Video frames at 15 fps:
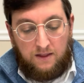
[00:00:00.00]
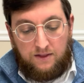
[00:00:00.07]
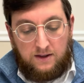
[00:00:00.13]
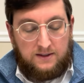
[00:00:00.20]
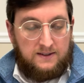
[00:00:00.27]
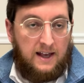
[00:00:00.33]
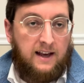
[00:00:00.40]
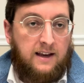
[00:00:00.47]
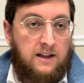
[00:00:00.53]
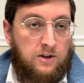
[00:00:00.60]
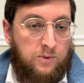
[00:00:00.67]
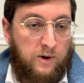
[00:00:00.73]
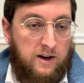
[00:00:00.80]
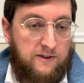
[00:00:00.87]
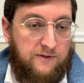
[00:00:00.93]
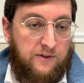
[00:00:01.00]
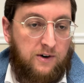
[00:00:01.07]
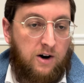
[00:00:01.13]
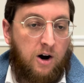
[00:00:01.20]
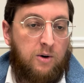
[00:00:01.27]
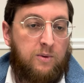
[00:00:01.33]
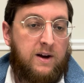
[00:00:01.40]
The second
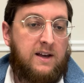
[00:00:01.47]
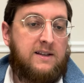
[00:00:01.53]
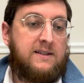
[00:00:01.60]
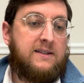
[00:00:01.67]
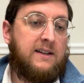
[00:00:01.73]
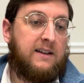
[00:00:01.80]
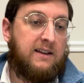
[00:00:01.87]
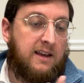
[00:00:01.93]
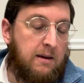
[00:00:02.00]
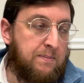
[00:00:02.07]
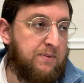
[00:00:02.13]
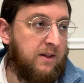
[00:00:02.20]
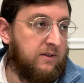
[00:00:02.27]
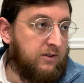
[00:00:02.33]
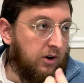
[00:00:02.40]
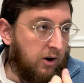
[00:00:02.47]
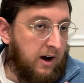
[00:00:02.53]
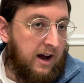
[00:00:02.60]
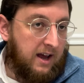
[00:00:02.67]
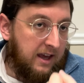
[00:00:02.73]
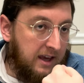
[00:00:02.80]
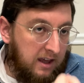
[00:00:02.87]
24 are ways to keep the
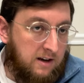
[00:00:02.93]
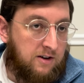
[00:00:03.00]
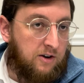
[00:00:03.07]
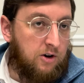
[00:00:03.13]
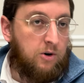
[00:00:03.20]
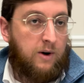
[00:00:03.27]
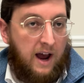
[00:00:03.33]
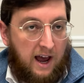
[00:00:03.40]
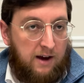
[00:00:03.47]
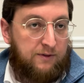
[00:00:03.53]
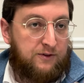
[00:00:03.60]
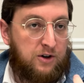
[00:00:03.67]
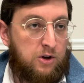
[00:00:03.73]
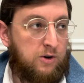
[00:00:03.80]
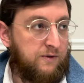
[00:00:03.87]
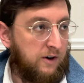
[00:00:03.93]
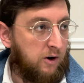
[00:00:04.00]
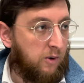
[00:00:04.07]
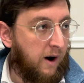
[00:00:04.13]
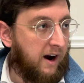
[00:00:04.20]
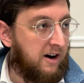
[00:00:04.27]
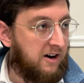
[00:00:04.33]
Torah in you after you've
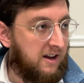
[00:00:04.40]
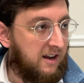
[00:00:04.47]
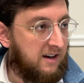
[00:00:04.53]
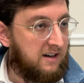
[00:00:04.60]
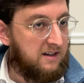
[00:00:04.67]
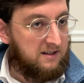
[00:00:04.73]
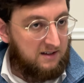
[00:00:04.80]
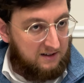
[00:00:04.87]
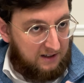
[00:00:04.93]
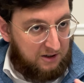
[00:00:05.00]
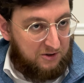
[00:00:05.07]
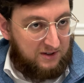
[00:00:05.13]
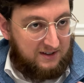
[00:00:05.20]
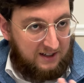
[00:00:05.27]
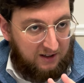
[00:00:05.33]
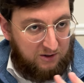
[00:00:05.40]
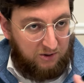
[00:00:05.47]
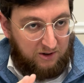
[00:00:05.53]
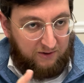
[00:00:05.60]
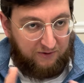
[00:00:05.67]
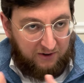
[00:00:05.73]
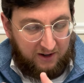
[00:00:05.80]
acquired it. It's interesting, two
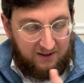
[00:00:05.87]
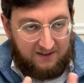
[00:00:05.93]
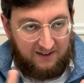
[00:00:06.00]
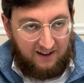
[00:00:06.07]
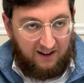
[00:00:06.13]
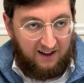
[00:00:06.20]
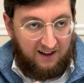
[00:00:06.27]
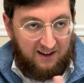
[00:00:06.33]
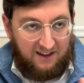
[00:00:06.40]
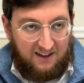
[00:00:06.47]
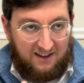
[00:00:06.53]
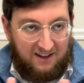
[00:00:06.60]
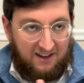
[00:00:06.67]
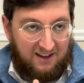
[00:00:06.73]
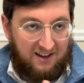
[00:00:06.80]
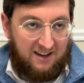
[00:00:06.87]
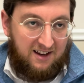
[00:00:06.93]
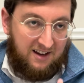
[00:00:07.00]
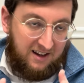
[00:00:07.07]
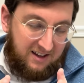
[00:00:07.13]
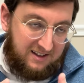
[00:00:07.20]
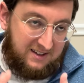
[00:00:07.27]
different
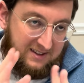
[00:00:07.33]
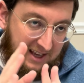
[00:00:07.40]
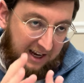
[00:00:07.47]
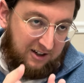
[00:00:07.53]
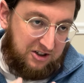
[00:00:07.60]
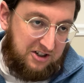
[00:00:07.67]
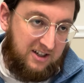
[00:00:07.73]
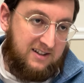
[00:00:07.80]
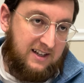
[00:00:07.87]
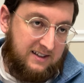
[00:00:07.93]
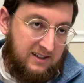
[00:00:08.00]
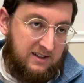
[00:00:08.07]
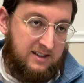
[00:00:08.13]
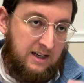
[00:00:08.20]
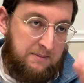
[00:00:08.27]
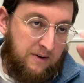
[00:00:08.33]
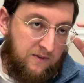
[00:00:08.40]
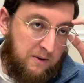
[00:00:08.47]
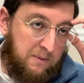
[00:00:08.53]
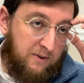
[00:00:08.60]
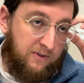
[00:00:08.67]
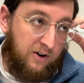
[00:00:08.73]
sections. That's how some of
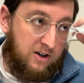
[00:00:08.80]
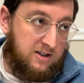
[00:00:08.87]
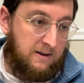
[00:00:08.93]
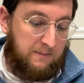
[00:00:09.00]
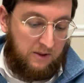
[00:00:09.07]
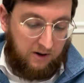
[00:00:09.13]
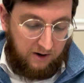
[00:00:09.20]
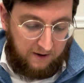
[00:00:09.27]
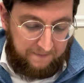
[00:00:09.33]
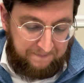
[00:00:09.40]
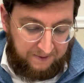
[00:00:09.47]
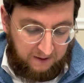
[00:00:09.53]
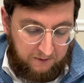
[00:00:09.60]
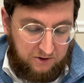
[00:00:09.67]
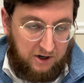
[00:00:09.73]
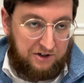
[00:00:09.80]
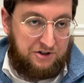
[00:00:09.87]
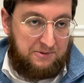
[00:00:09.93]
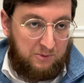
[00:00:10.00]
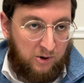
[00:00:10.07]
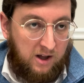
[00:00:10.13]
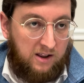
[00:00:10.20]
the Mefarshim learn.
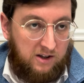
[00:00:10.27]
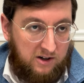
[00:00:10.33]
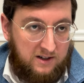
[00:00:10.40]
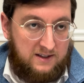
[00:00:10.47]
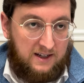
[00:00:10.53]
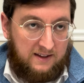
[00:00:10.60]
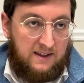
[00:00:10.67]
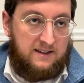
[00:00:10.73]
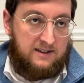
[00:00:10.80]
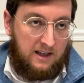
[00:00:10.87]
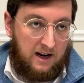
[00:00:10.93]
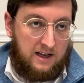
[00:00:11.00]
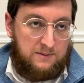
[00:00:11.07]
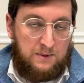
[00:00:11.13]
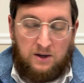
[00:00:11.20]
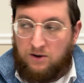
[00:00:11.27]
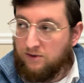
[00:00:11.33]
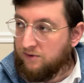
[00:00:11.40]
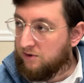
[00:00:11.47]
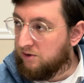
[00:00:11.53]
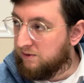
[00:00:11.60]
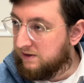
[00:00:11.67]
Midrash Shmuel learns like this, and as we go
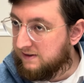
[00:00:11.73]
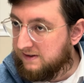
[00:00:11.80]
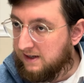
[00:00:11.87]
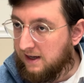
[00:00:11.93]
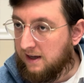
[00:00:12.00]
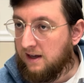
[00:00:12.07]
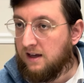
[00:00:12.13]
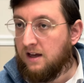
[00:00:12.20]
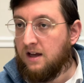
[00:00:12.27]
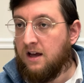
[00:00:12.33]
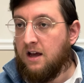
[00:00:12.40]
through, we'll see.